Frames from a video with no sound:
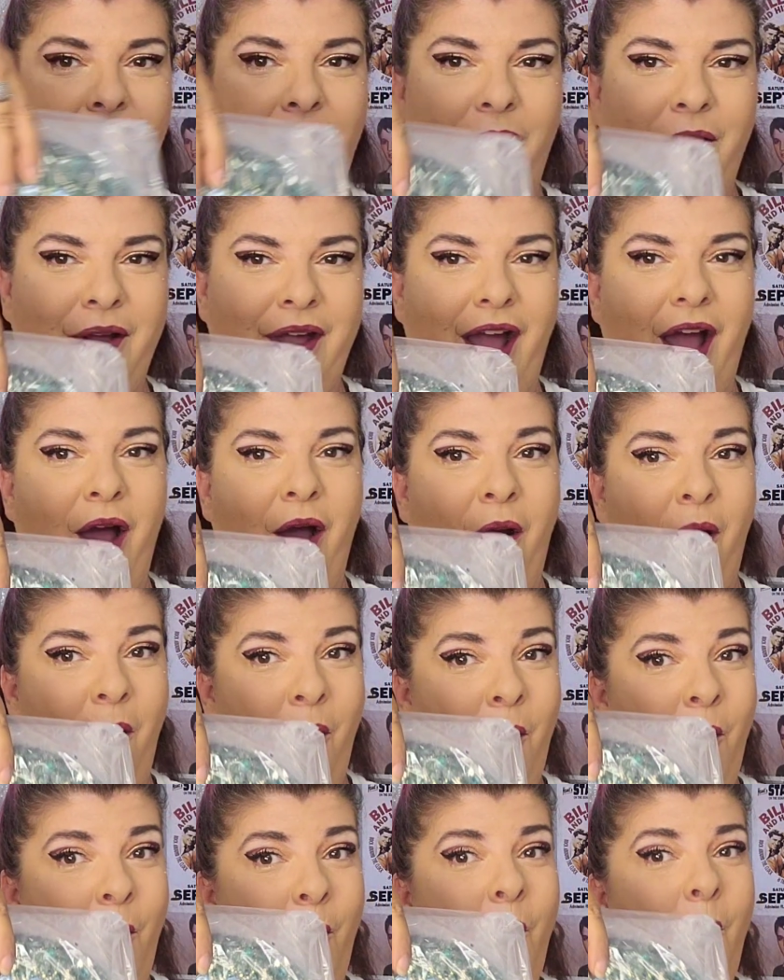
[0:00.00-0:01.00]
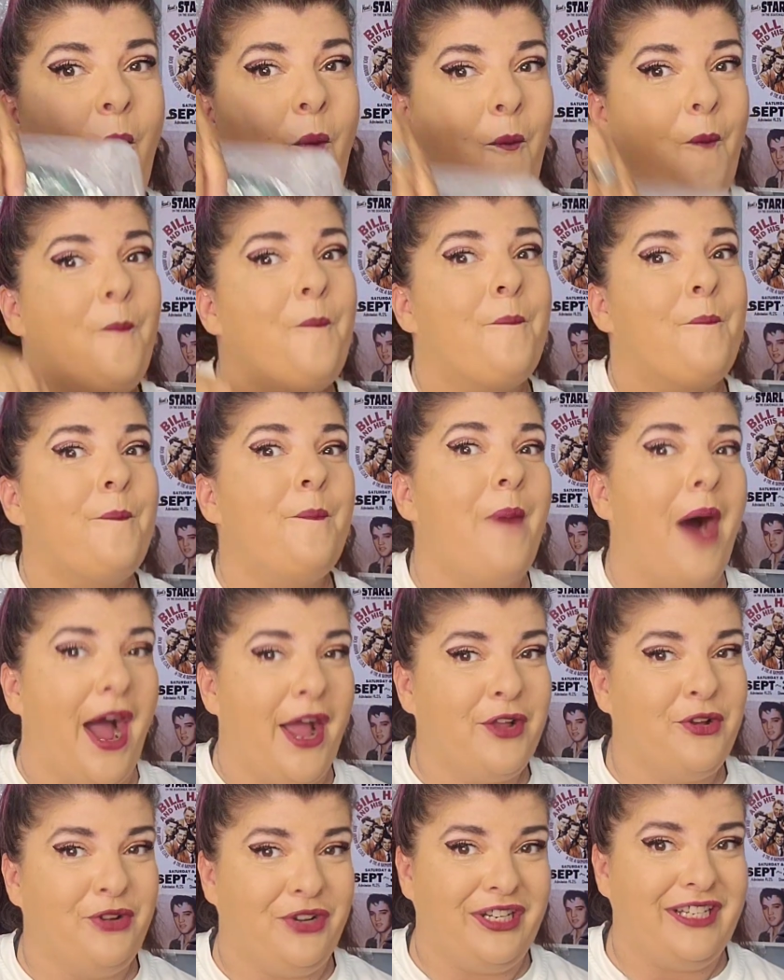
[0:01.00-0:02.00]
Okay. Oh
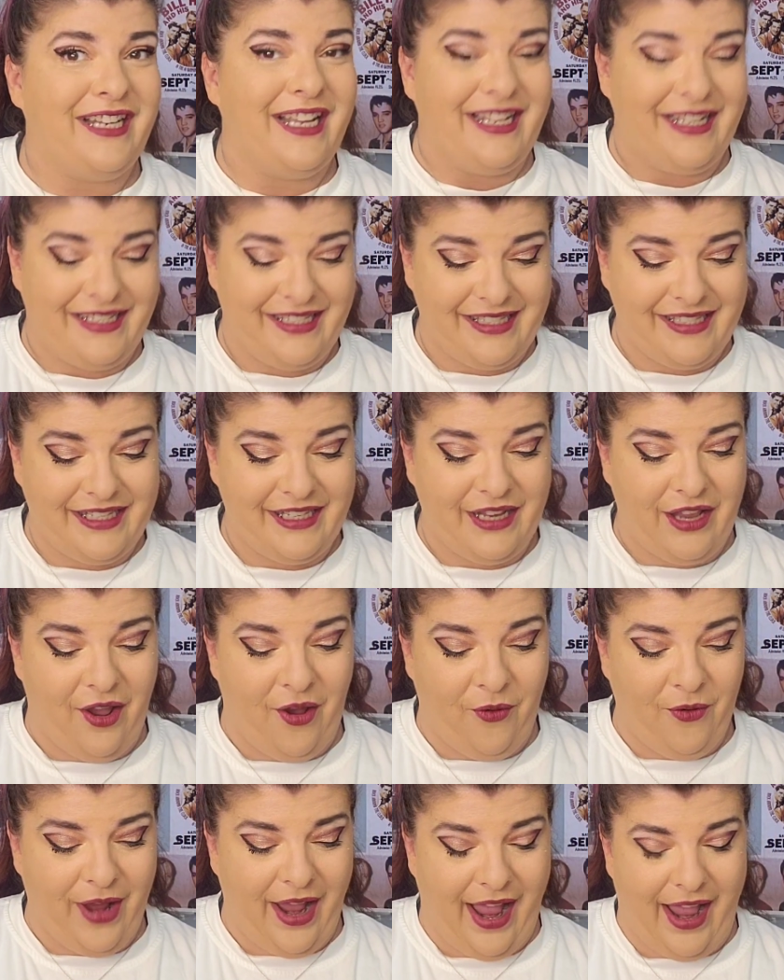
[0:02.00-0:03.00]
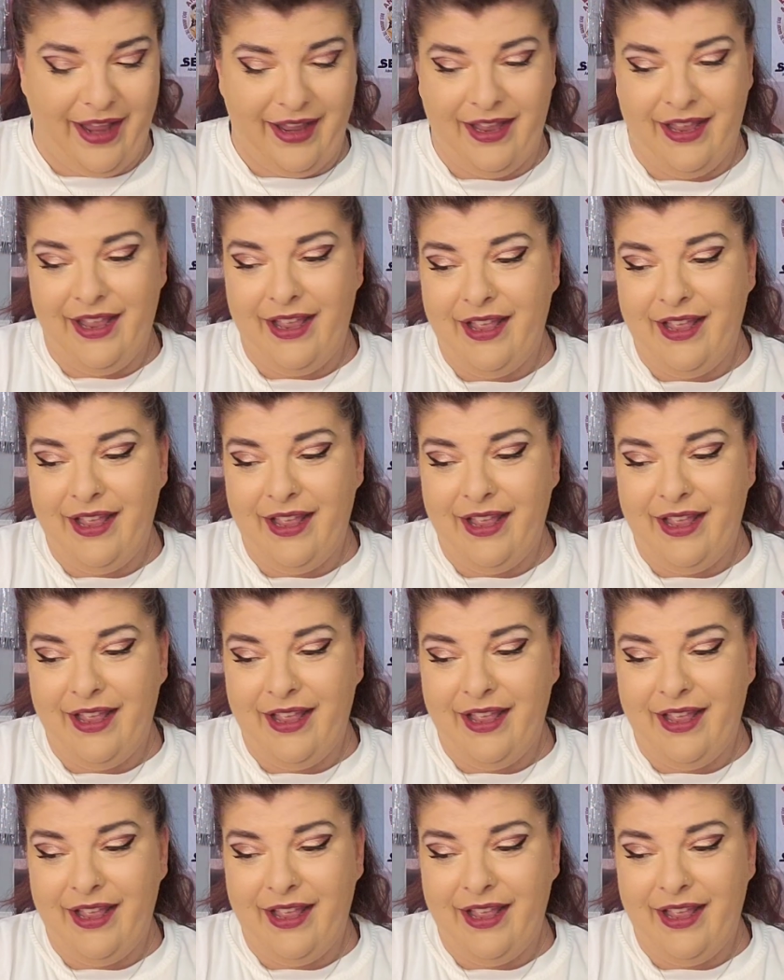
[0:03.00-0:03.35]
my goodness. Okay.